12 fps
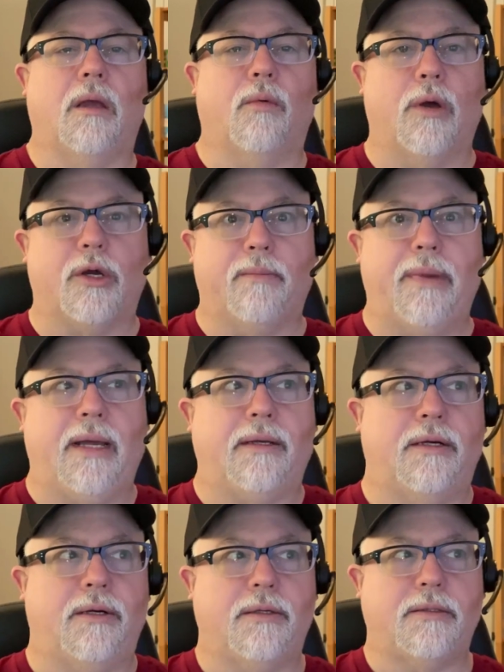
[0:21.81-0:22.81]
Welcome back,
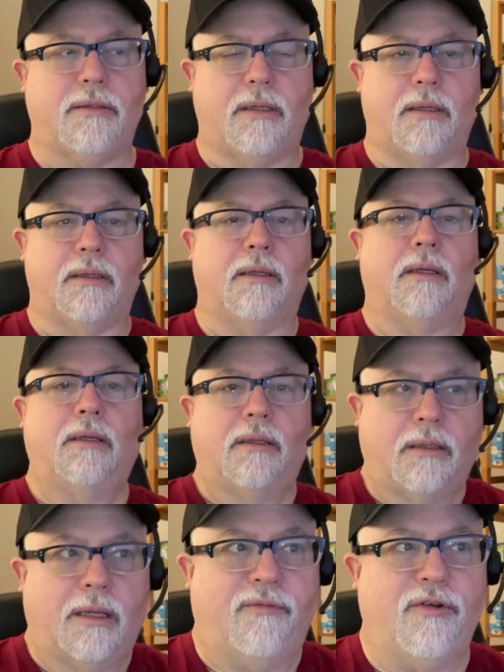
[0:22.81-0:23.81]
nerds.
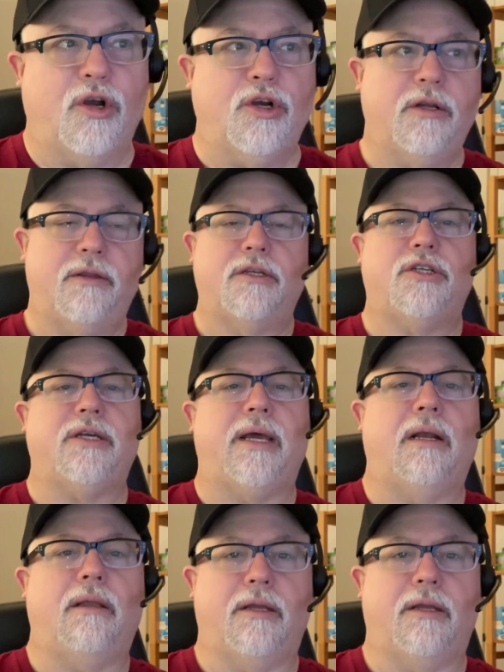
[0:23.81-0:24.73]
If you're new to this channel,